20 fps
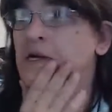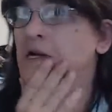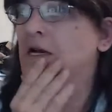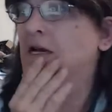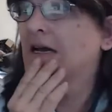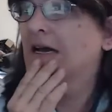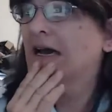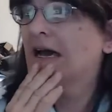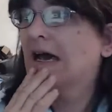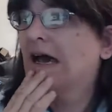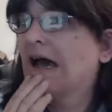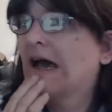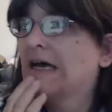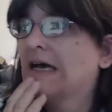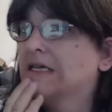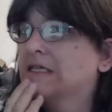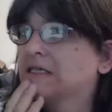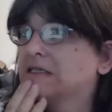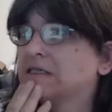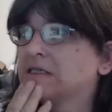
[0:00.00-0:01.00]

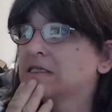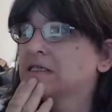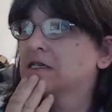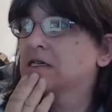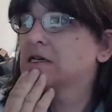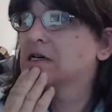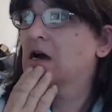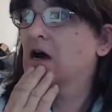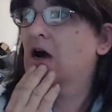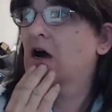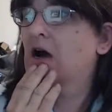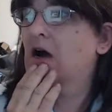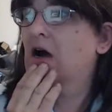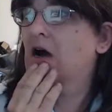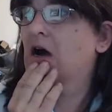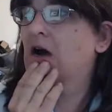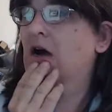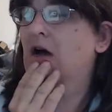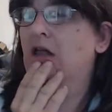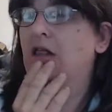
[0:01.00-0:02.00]
And
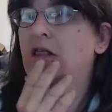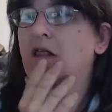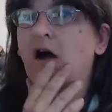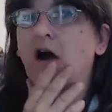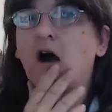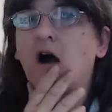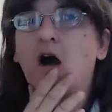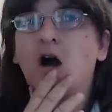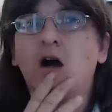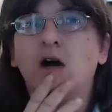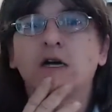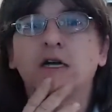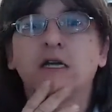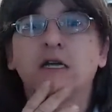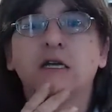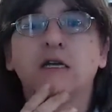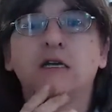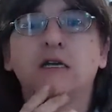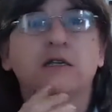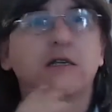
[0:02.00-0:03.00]

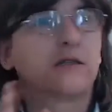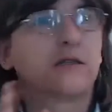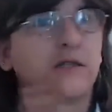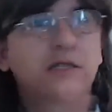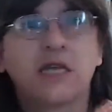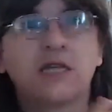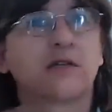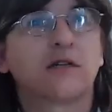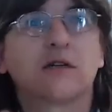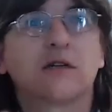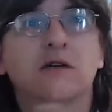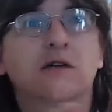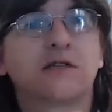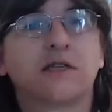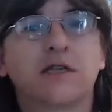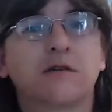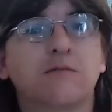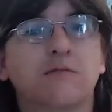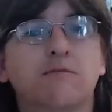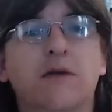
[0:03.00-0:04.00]
I didn't
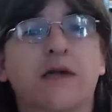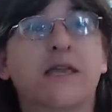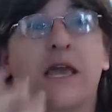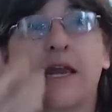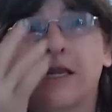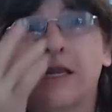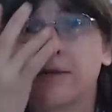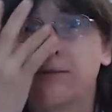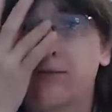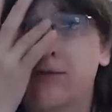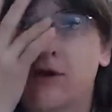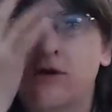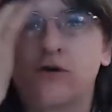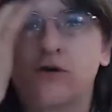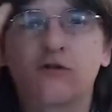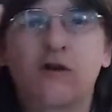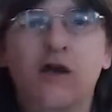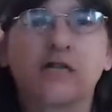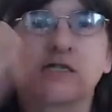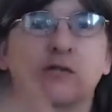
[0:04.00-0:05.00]
make any
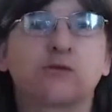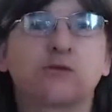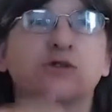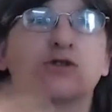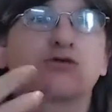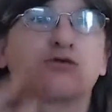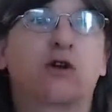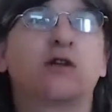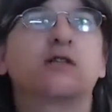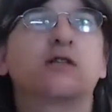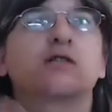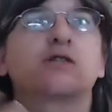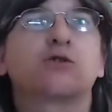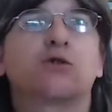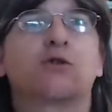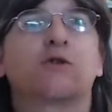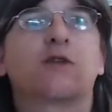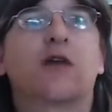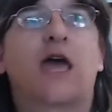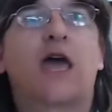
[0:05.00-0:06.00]
progress. I was trying to sort the
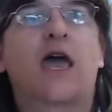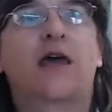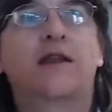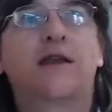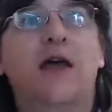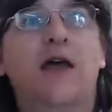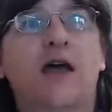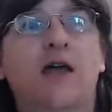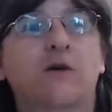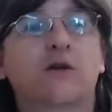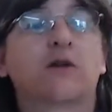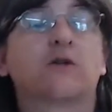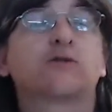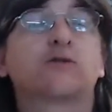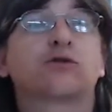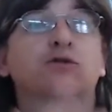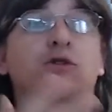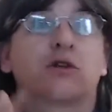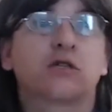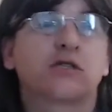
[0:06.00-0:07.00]
head out and I was trying
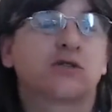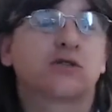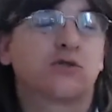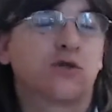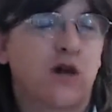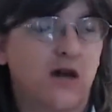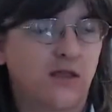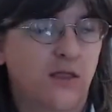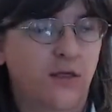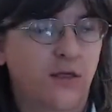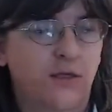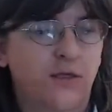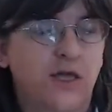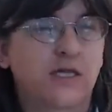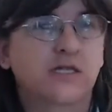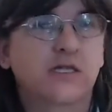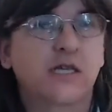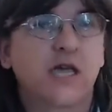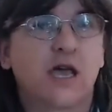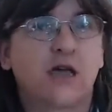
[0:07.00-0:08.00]
to sort other things
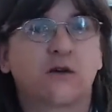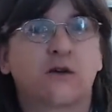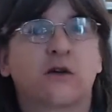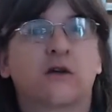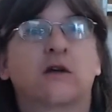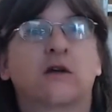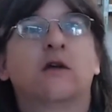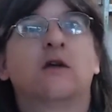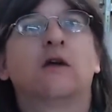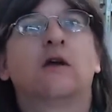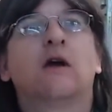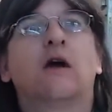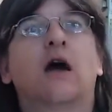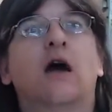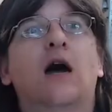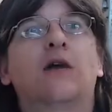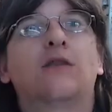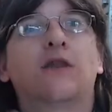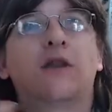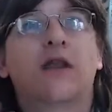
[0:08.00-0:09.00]
out. And the
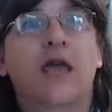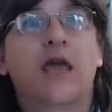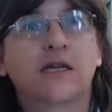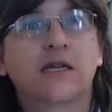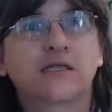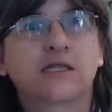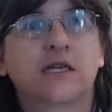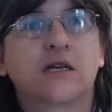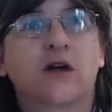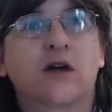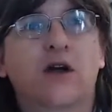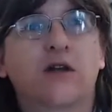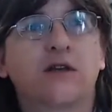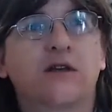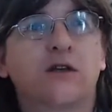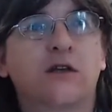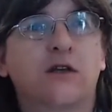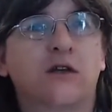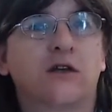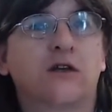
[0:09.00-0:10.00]
next thing I
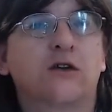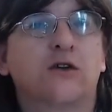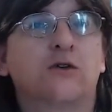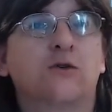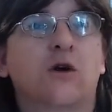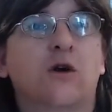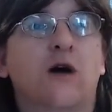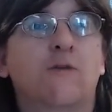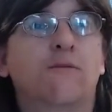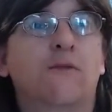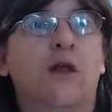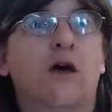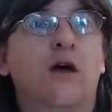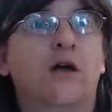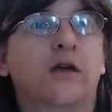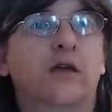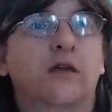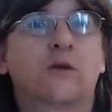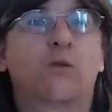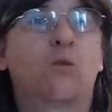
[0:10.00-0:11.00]
knew, I'm like
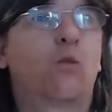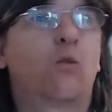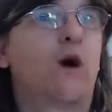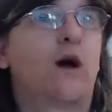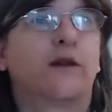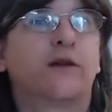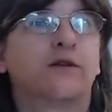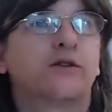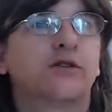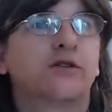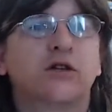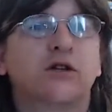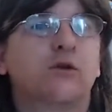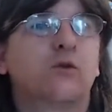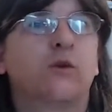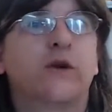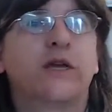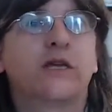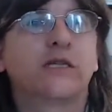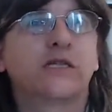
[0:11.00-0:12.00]
1, 2
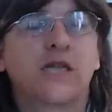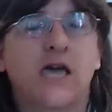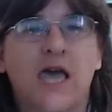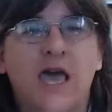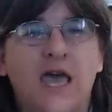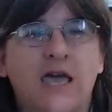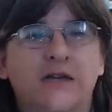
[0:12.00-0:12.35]
weeks ahead.